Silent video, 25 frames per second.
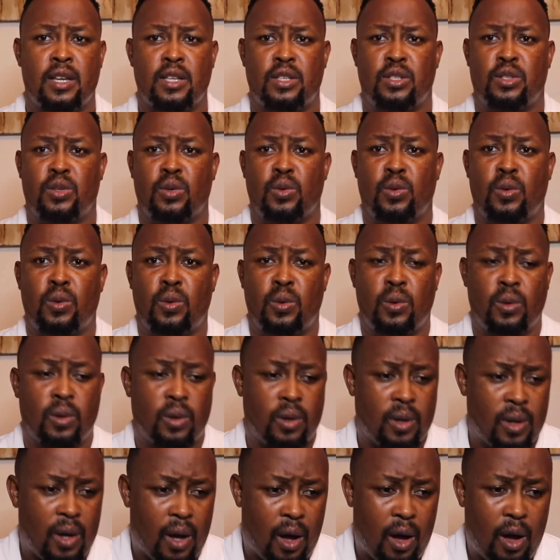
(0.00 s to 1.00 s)

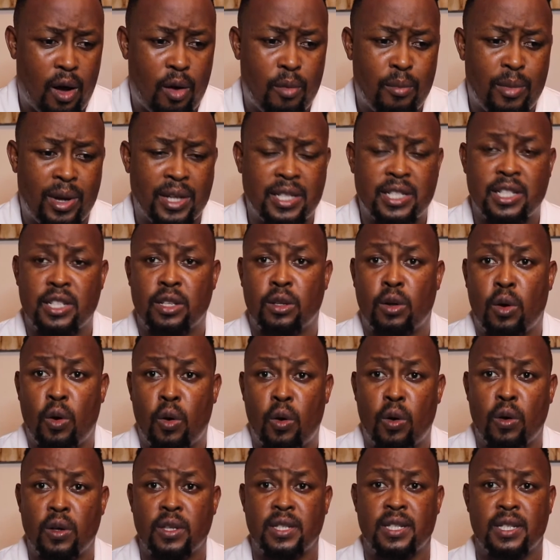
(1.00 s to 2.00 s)
to how much it
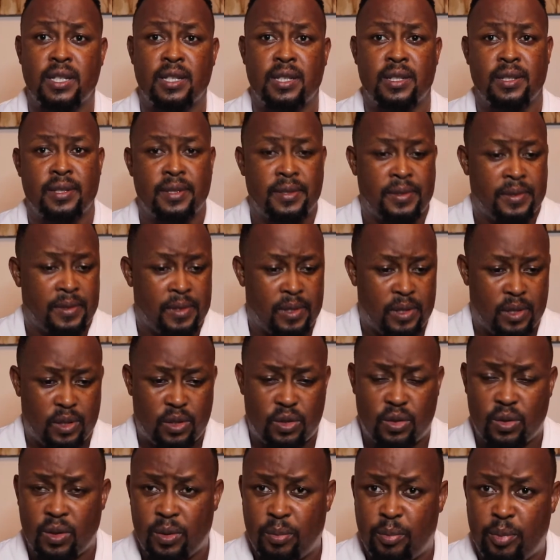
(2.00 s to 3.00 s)
costs,
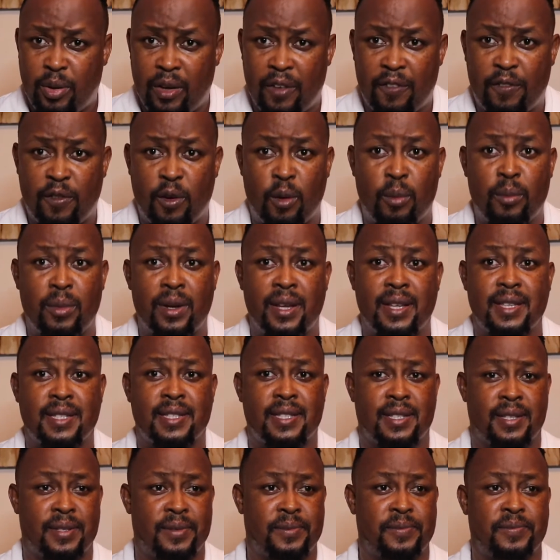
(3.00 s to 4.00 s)
to the
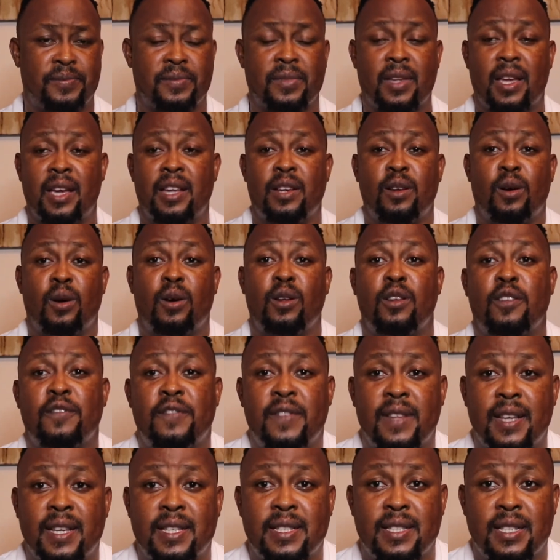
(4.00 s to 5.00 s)
performance and all
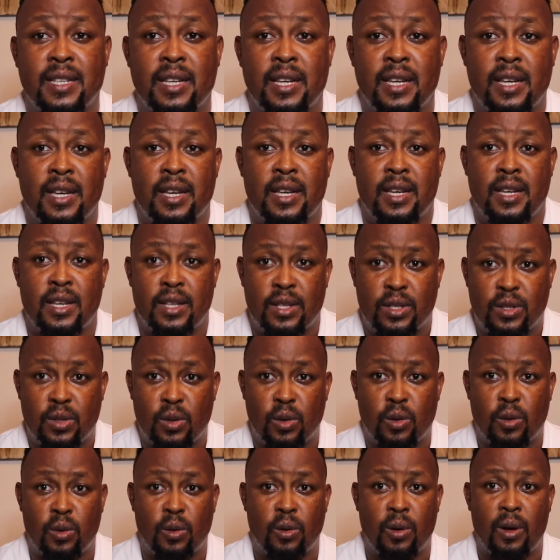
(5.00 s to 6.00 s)
of that.
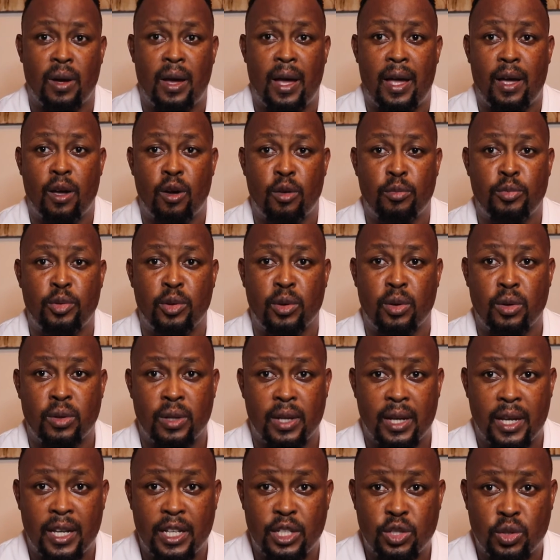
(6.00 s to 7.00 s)
So I hope you're
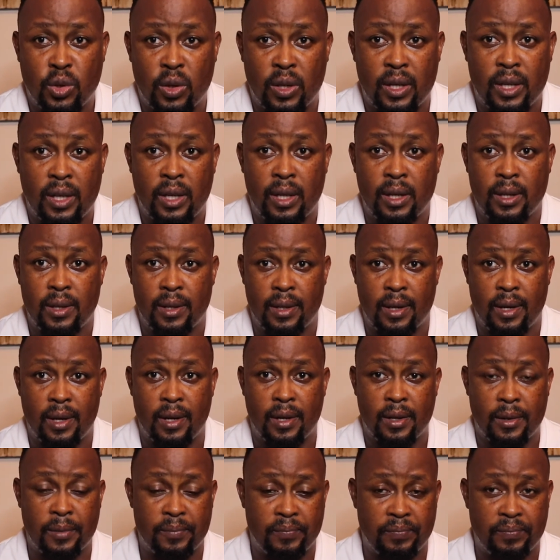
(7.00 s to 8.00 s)
gonna enjoy
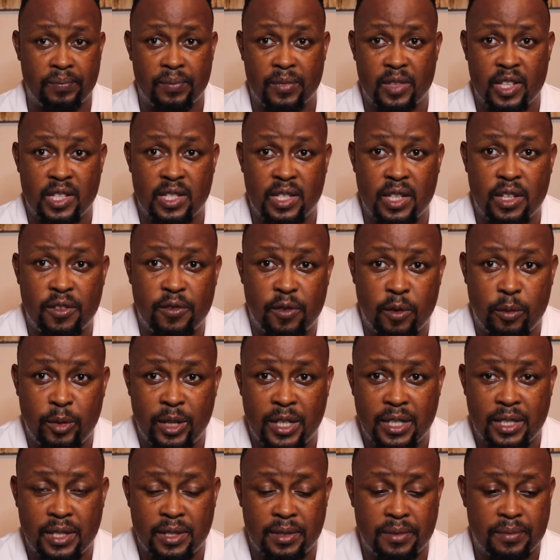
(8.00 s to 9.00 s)
this
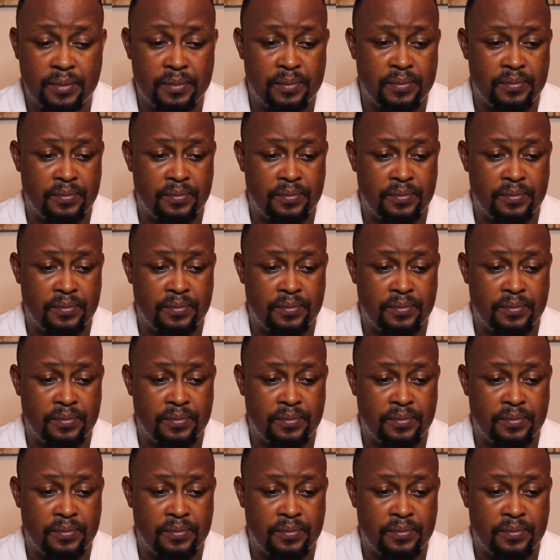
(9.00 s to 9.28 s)
information.